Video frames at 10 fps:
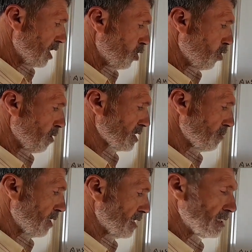We
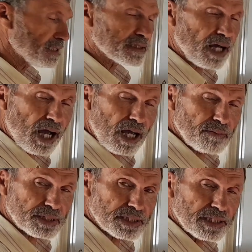multiply this
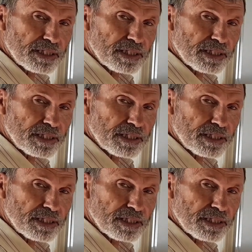times